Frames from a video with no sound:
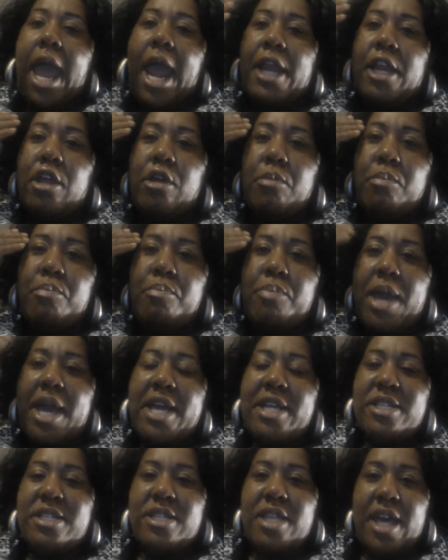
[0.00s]
and you
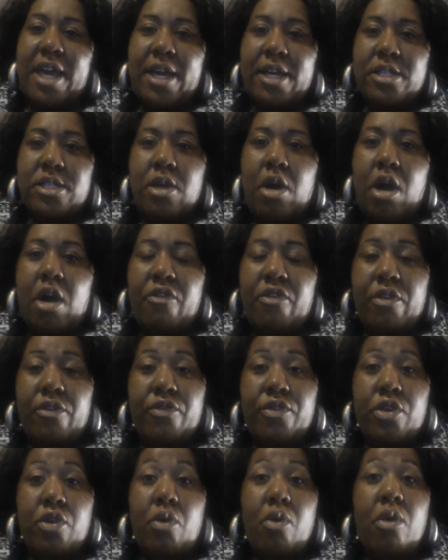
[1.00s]
base things off
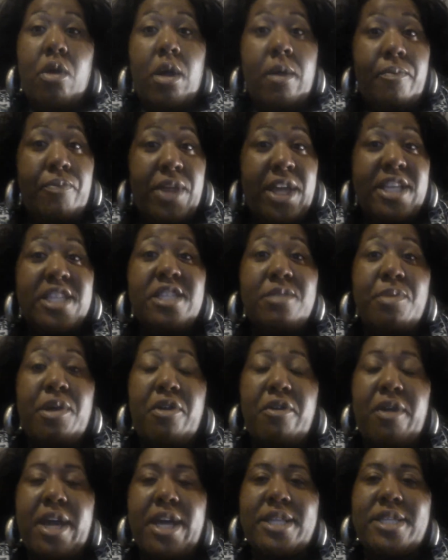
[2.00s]
of your
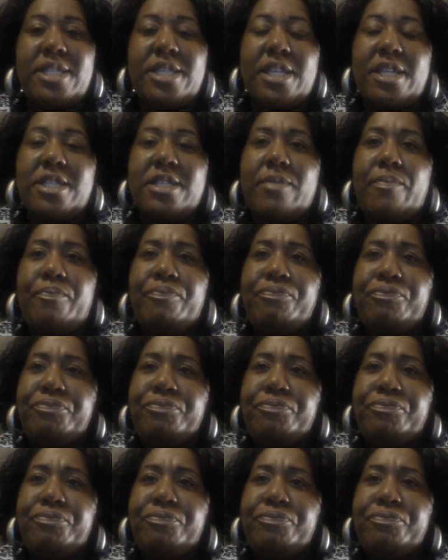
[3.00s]
experiences.